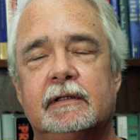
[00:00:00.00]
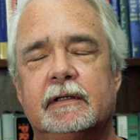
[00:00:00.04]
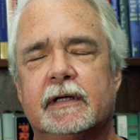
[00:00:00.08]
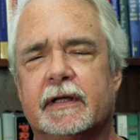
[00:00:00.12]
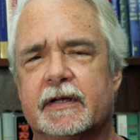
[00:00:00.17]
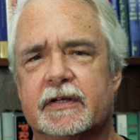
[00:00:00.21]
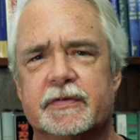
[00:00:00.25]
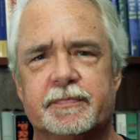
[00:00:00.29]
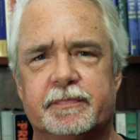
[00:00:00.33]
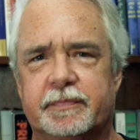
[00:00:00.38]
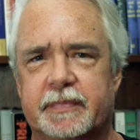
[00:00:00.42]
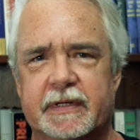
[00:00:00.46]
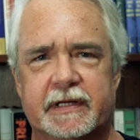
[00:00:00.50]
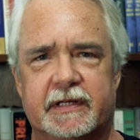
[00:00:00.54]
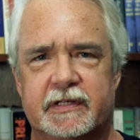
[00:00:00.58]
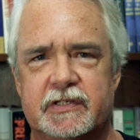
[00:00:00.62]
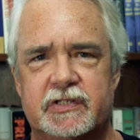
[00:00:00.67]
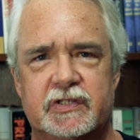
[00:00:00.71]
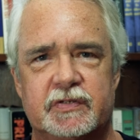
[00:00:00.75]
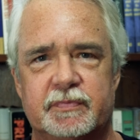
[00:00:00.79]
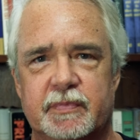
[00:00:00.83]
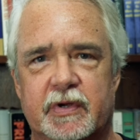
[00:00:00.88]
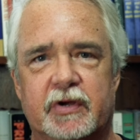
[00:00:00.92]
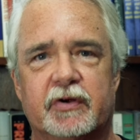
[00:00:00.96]
and a big
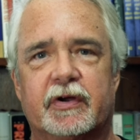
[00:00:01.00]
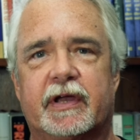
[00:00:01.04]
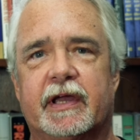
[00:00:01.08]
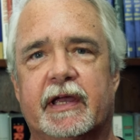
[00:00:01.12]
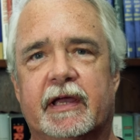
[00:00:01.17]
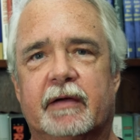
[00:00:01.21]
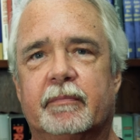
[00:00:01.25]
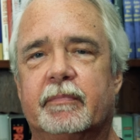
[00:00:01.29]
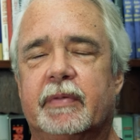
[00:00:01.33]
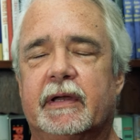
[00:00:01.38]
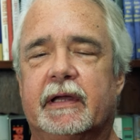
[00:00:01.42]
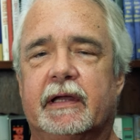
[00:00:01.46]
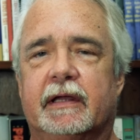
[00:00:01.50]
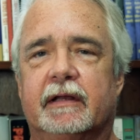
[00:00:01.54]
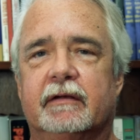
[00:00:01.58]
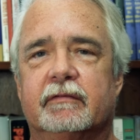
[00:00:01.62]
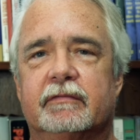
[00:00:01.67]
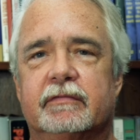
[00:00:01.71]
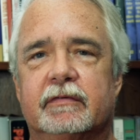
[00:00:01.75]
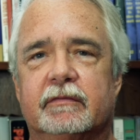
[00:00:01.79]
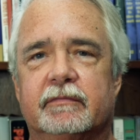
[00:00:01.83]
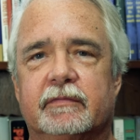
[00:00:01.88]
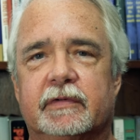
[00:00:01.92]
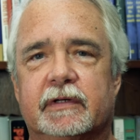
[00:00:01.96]
smear campaign
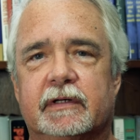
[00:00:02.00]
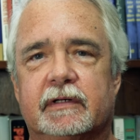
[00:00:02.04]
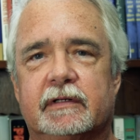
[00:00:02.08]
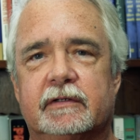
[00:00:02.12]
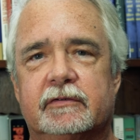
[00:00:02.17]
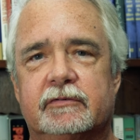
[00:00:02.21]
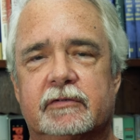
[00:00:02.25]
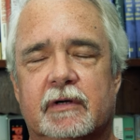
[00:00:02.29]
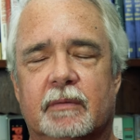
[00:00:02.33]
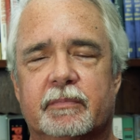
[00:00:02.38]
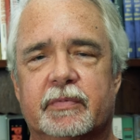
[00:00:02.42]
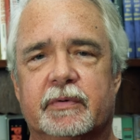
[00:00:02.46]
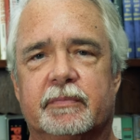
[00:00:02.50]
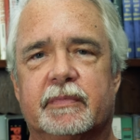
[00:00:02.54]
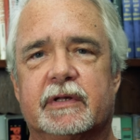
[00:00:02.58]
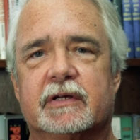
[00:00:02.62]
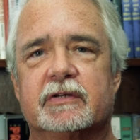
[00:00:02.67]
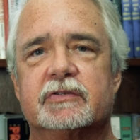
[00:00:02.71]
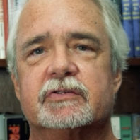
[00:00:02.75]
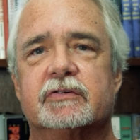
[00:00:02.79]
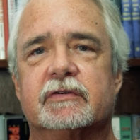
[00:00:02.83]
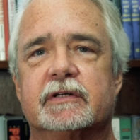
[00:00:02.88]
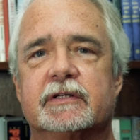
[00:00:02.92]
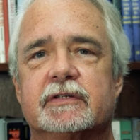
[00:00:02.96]
from the Trump
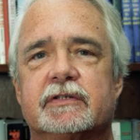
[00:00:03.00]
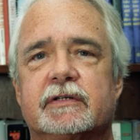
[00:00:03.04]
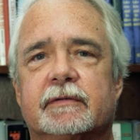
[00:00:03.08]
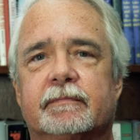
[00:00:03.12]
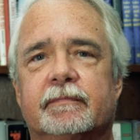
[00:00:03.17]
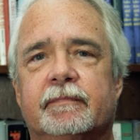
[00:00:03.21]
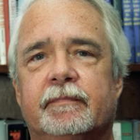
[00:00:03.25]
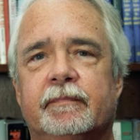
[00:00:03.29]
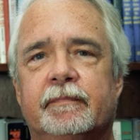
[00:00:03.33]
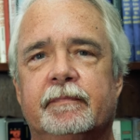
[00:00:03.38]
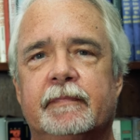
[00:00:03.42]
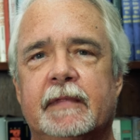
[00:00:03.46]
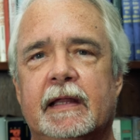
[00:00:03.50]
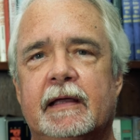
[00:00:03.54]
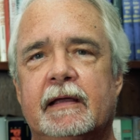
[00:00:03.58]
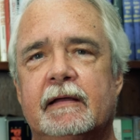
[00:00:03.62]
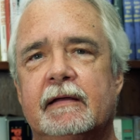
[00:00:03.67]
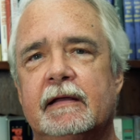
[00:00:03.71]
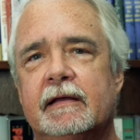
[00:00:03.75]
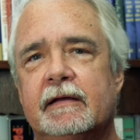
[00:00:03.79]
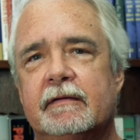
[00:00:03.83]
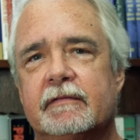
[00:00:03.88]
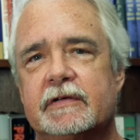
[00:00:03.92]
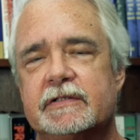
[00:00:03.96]
administration.
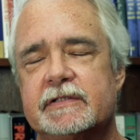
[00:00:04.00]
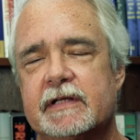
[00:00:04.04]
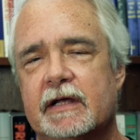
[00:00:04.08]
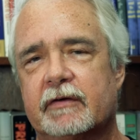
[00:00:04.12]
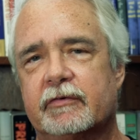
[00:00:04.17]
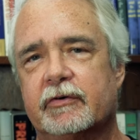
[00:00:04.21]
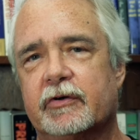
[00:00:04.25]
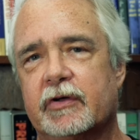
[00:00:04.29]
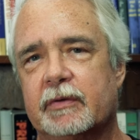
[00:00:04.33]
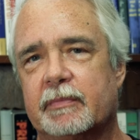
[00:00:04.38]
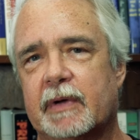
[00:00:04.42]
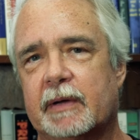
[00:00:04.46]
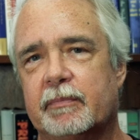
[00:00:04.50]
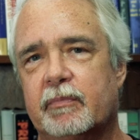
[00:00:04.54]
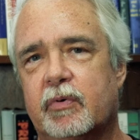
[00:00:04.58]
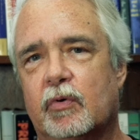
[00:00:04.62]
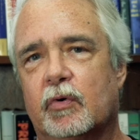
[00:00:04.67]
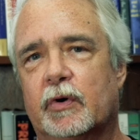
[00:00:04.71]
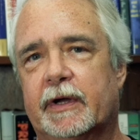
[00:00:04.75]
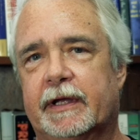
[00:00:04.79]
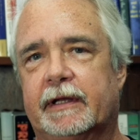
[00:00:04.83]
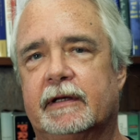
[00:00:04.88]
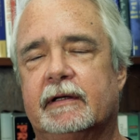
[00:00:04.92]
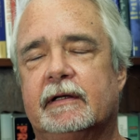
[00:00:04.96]
It's not really my
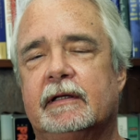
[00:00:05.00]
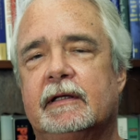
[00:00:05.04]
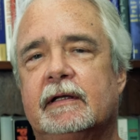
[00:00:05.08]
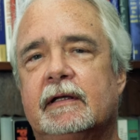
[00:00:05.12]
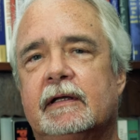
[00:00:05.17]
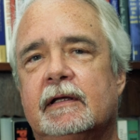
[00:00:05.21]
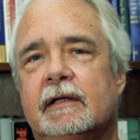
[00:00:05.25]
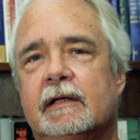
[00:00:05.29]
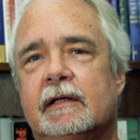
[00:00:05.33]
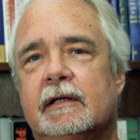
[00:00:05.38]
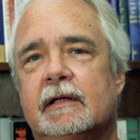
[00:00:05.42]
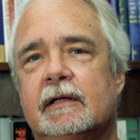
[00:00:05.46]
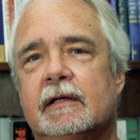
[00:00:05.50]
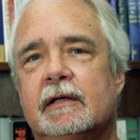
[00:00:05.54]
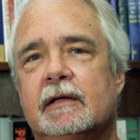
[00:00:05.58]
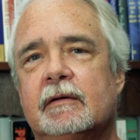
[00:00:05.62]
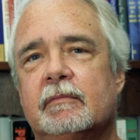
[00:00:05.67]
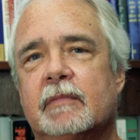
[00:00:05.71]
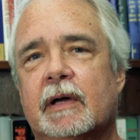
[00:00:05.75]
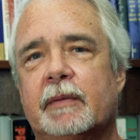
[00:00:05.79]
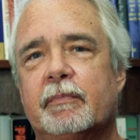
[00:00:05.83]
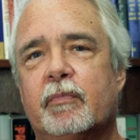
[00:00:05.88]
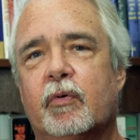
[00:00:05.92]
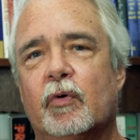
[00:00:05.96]
point.
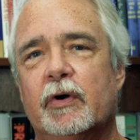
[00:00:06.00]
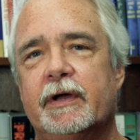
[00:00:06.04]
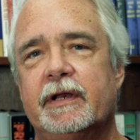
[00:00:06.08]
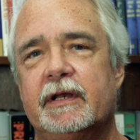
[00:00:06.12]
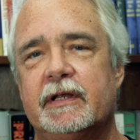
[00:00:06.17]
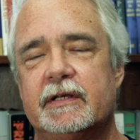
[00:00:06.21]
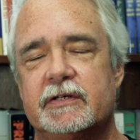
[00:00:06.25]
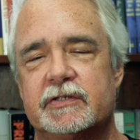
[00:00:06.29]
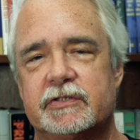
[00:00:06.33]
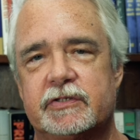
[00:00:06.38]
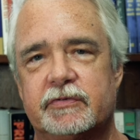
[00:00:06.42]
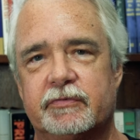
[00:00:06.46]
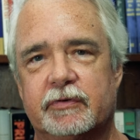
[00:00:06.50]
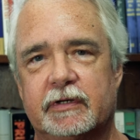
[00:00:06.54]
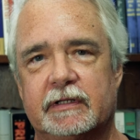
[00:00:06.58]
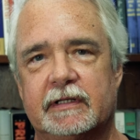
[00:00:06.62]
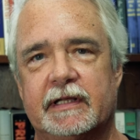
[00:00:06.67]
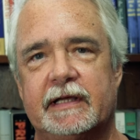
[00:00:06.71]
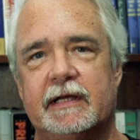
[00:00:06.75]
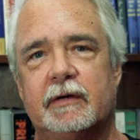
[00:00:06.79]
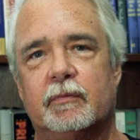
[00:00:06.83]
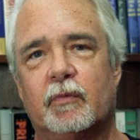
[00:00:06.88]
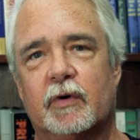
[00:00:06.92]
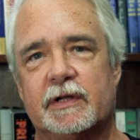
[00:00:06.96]
My point is to
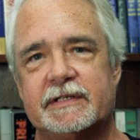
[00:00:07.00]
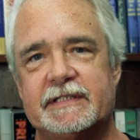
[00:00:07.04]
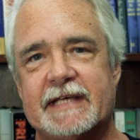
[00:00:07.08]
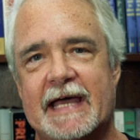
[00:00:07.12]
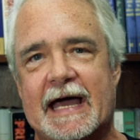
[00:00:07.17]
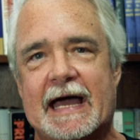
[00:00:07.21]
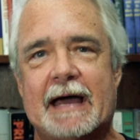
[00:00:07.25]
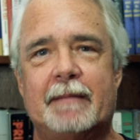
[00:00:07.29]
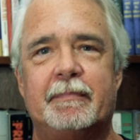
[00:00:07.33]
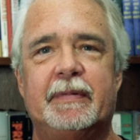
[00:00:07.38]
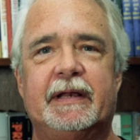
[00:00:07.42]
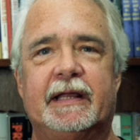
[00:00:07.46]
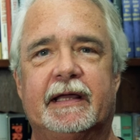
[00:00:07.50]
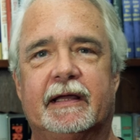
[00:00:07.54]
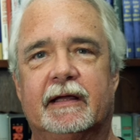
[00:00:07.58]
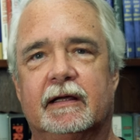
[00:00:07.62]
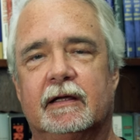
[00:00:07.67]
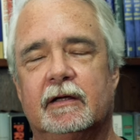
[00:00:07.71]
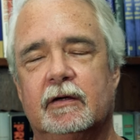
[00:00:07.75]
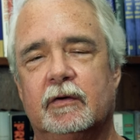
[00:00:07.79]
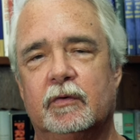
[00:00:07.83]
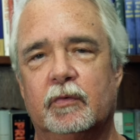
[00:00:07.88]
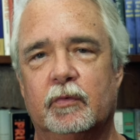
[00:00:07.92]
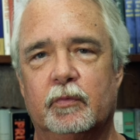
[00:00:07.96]
relate what's
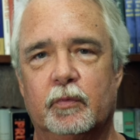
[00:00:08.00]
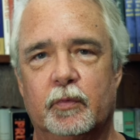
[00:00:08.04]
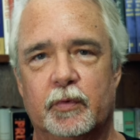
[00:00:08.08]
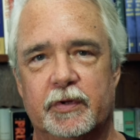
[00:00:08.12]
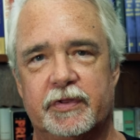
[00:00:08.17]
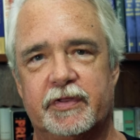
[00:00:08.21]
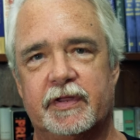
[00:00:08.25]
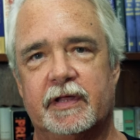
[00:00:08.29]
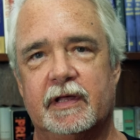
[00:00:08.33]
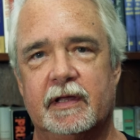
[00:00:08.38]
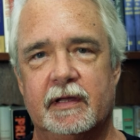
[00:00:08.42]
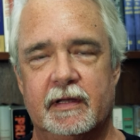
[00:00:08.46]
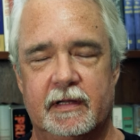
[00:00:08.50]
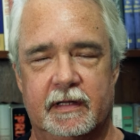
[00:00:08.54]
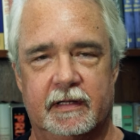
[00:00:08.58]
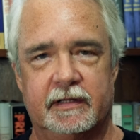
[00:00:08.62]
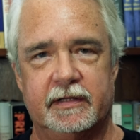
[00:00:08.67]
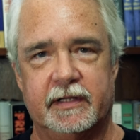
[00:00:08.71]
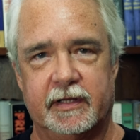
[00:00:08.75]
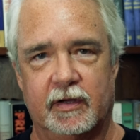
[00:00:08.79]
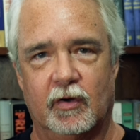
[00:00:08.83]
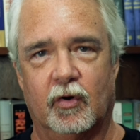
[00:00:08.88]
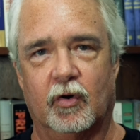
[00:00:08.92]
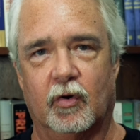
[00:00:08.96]
happening with
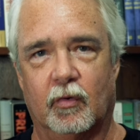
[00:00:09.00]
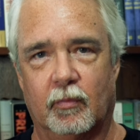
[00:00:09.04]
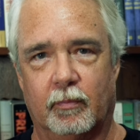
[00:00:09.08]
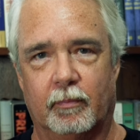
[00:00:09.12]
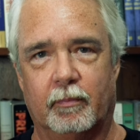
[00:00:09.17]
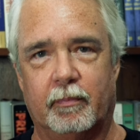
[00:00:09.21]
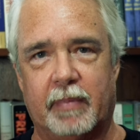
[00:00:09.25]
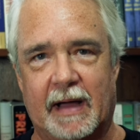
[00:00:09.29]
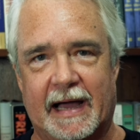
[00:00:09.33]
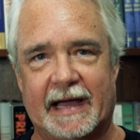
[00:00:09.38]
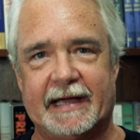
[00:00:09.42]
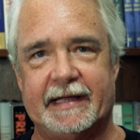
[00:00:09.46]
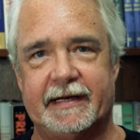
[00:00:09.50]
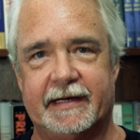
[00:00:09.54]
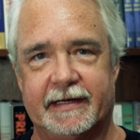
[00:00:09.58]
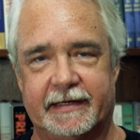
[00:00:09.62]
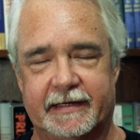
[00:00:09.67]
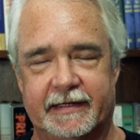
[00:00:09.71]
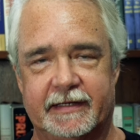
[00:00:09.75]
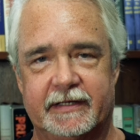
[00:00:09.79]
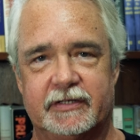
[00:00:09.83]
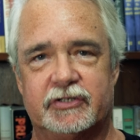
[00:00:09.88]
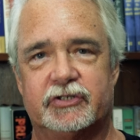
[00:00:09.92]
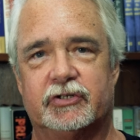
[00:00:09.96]
the whole
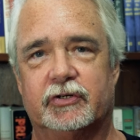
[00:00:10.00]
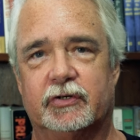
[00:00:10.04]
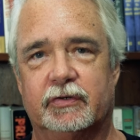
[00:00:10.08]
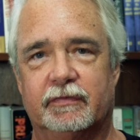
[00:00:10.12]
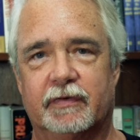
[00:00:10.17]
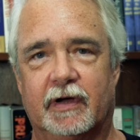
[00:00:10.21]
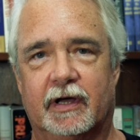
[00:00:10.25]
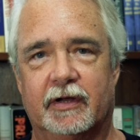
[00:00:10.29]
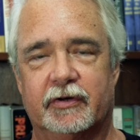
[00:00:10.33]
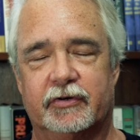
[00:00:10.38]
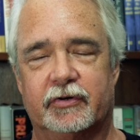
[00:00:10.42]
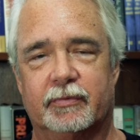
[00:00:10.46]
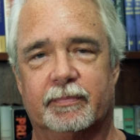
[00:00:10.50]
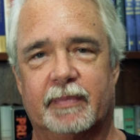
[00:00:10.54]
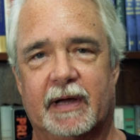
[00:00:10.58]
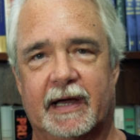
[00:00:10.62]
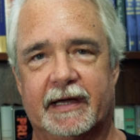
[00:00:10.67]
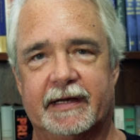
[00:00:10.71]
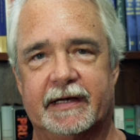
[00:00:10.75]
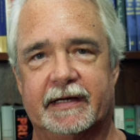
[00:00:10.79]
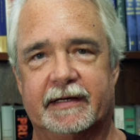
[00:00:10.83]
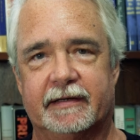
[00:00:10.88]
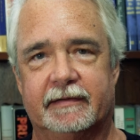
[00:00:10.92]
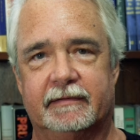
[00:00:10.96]
Biden issue, the Hunter
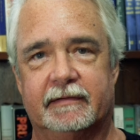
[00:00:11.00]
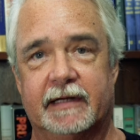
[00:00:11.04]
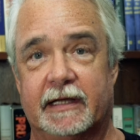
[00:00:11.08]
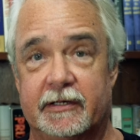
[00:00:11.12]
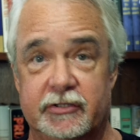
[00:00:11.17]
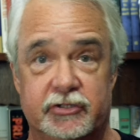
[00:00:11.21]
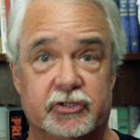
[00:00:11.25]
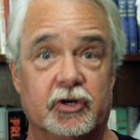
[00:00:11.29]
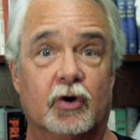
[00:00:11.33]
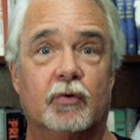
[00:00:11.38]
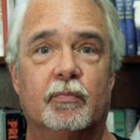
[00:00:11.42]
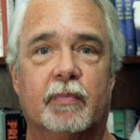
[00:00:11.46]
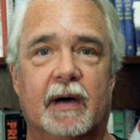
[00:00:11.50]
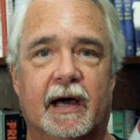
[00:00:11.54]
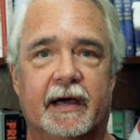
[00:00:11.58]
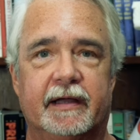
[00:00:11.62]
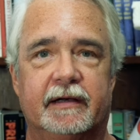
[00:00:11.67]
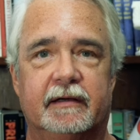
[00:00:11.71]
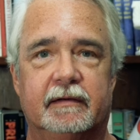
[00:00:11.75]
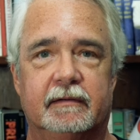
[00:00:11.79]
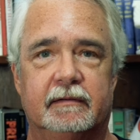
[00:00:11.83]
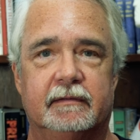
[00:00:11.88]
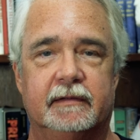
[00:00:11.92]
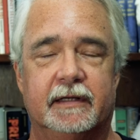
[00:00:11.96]
Biden and Joe
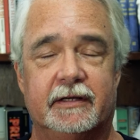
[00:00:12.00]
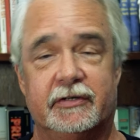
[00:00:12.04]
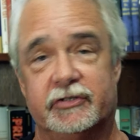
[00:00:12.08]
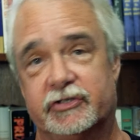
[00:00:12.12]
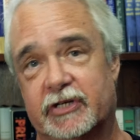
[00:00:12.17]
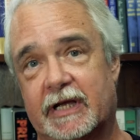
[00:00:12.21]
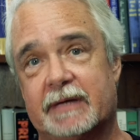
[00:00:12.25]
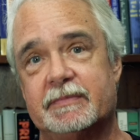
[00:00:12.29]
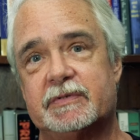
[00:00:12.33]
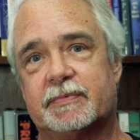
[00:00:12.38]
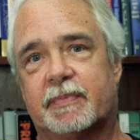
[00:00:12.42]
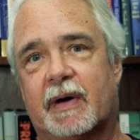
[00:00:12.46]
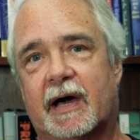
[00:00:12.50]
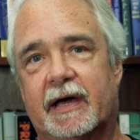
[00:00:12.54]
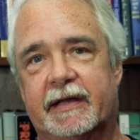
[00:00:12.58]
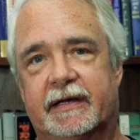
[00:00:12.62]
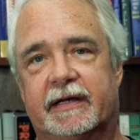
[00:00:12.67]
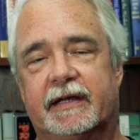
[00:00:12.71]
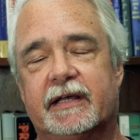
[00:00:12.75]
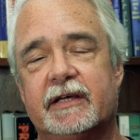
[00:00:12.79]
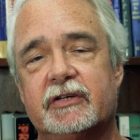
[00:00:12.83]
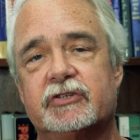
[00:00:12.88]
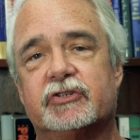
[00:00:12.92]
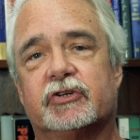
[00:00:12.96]
Biden and James
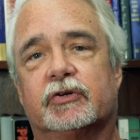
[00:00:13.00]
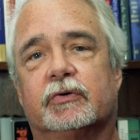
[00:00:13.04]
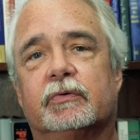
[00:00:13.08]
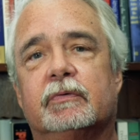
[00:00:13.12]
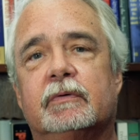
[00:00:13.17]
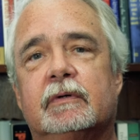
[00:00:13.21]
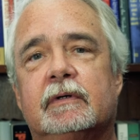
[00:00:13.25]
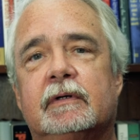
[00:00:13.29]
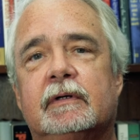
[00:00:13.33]
Biden issue,